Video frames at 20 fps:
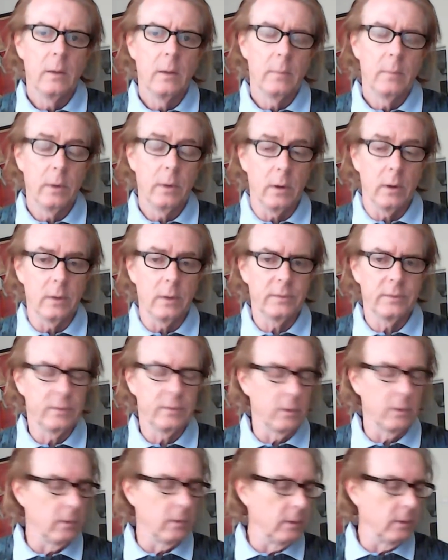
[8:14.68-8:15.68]
but
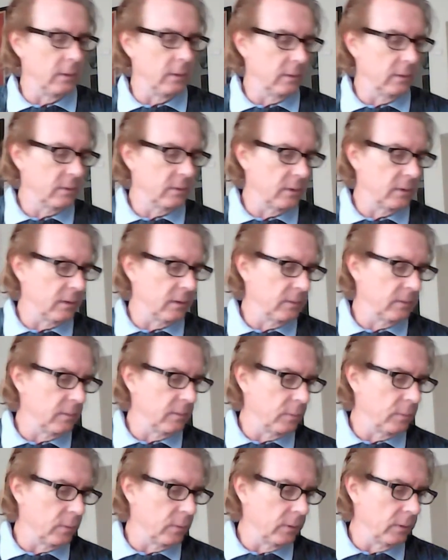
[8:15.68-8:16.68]
also, in this case,
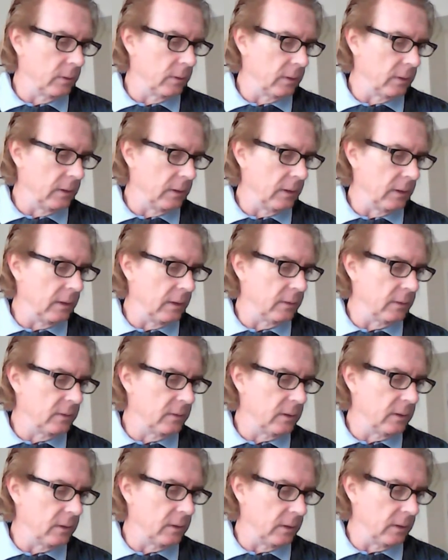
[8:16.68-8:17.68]
importantly,
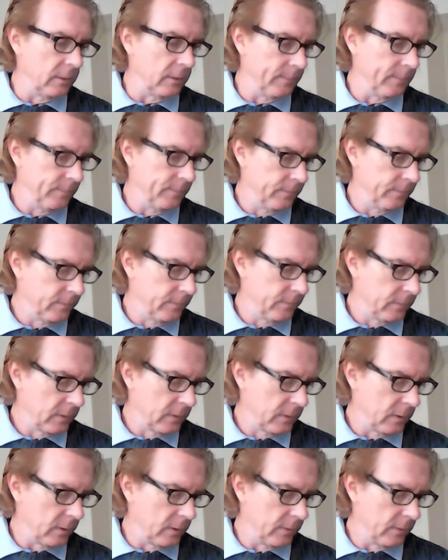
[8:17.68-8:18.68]
Antigone,
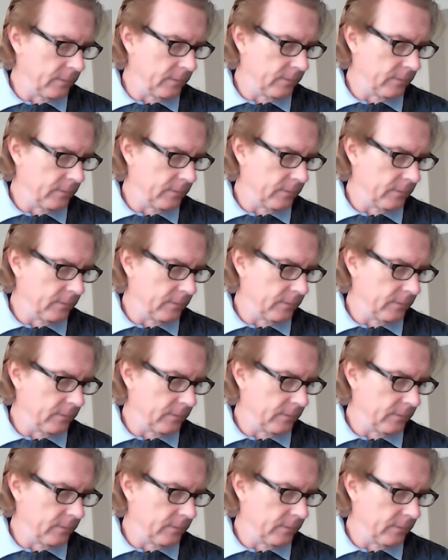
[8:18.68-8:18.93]
right?